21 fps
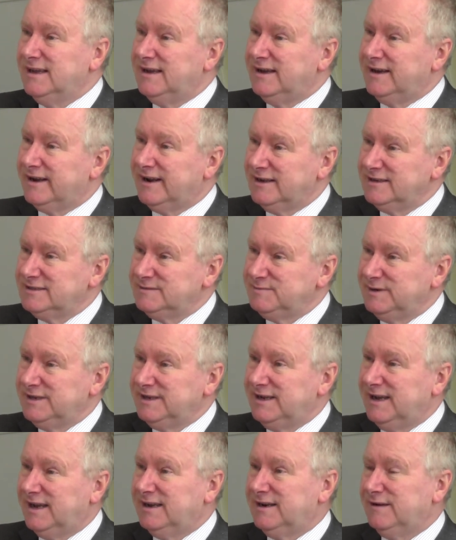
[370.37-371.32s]
Her
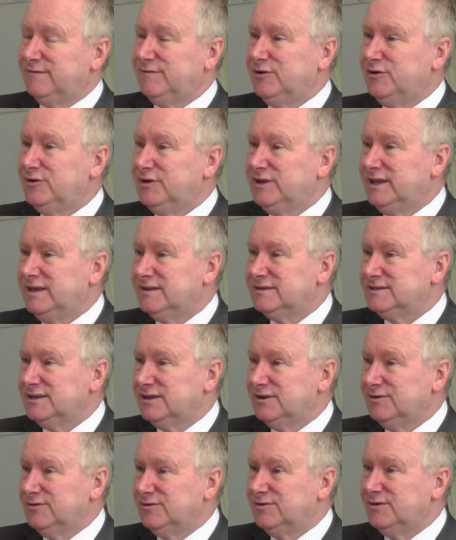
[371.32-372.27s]
husband died a few years
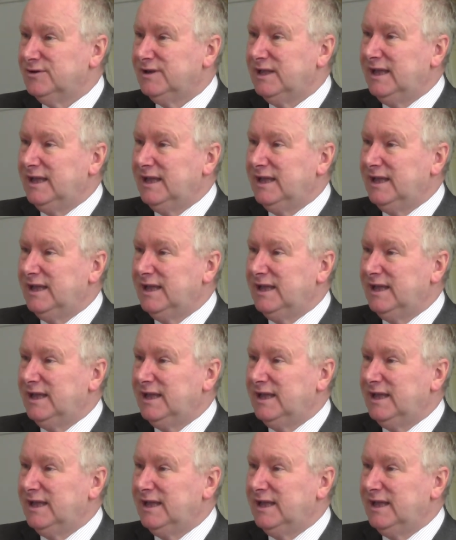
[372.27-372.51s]
ago,